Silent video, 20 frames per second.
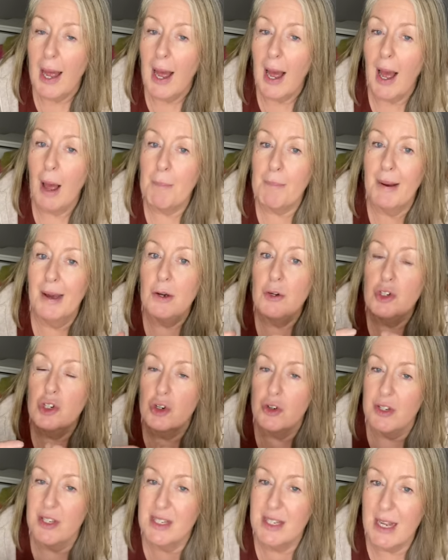about
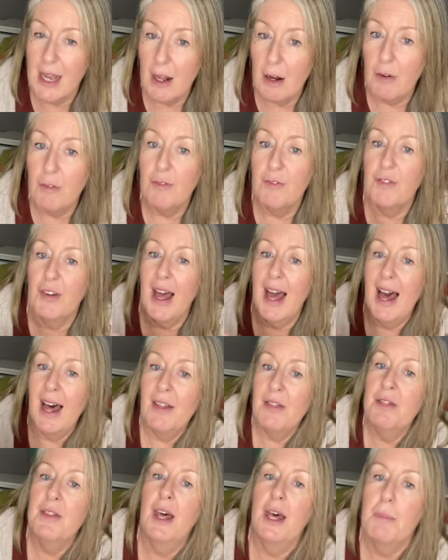yourself
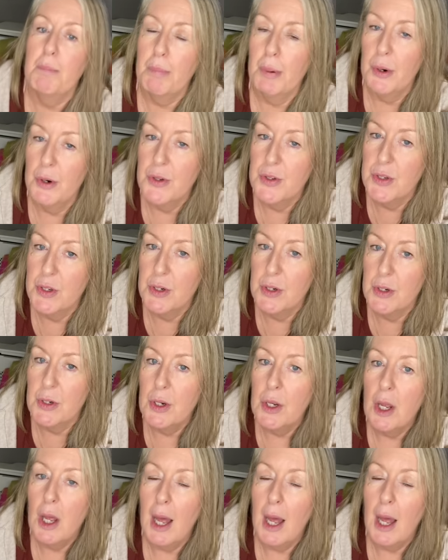and that person